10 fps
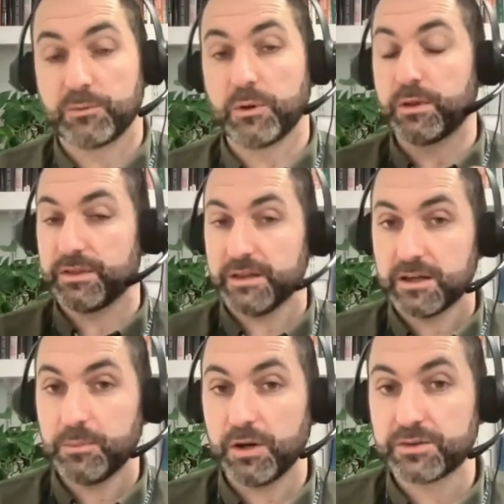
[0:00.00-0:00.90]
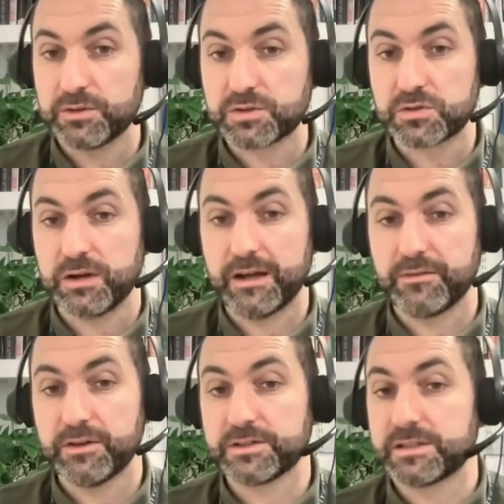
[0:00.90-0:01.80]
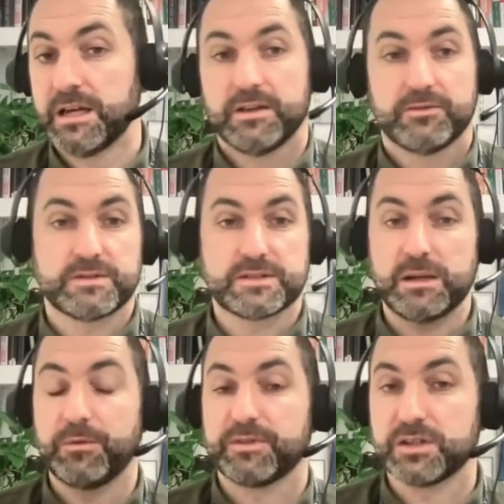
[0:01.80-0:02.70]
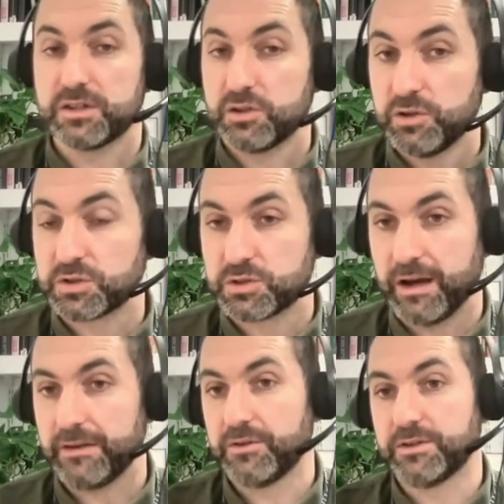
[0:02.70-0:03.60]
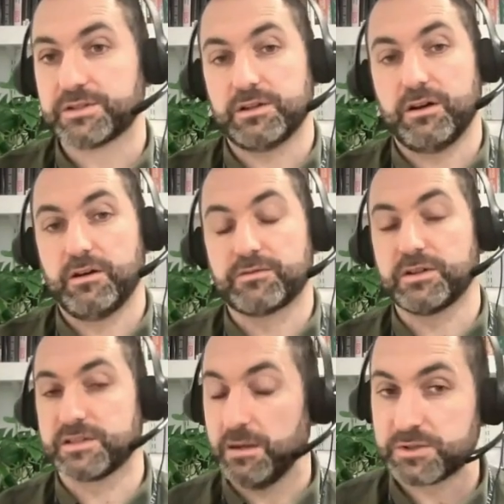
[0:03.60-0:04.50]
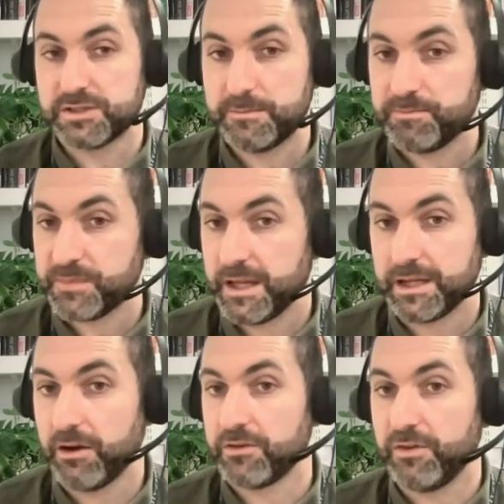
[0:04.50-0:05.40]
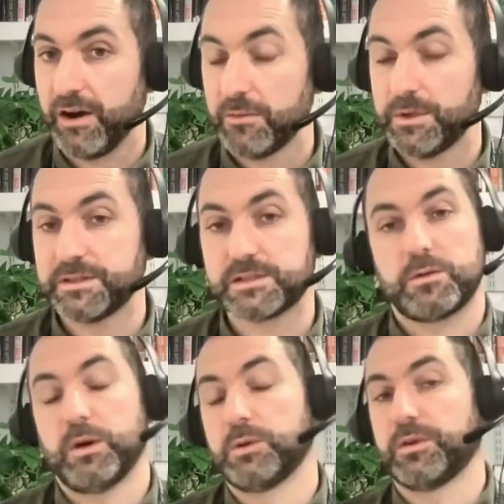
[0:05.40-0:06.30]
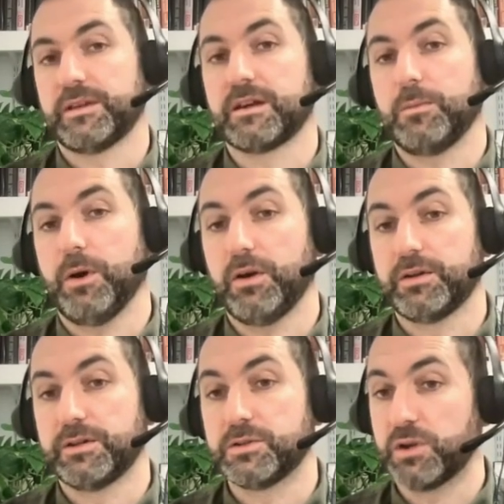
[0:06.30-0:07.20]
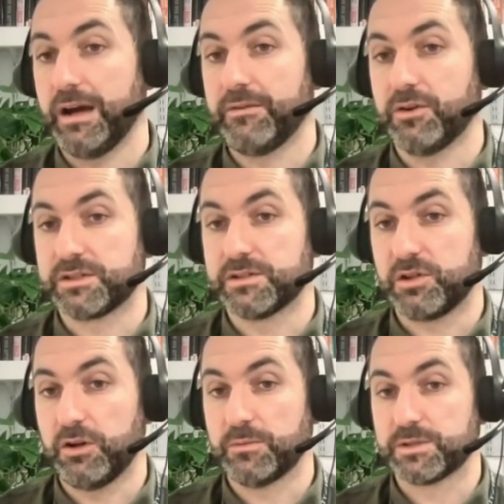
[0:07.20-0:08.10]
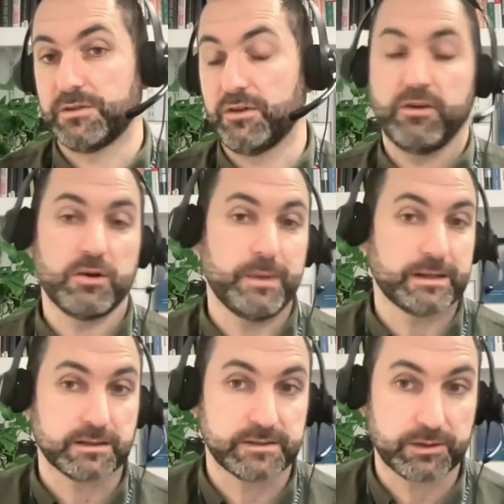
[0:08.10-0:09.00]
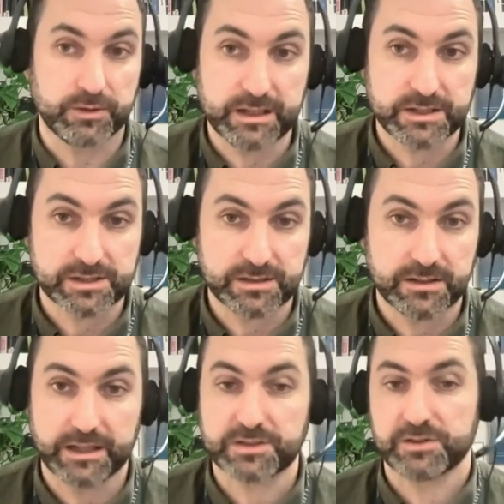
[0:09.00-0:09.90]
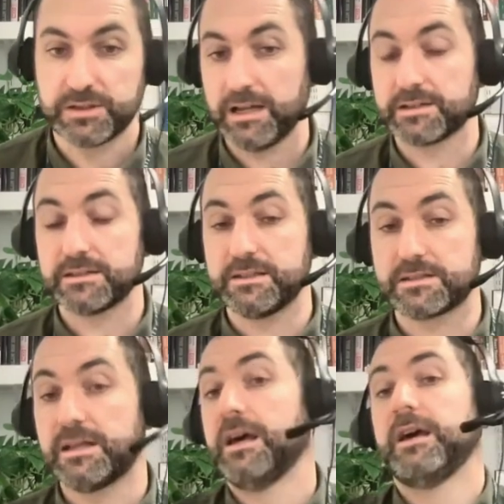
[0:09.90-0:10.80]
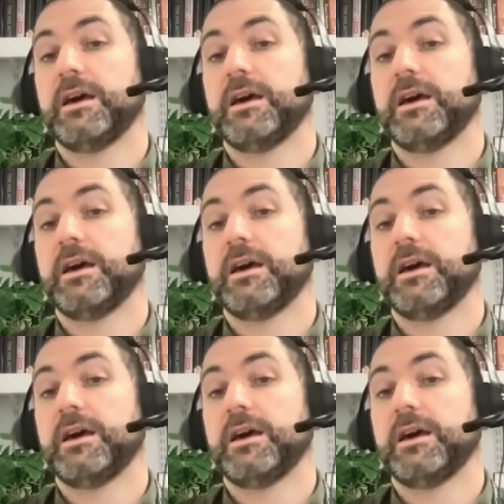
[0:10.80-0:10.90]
And when we think about those drivers, some of the huge drivers of concern in our environments, when we think about drivers in terms of environmental degradation, externalities,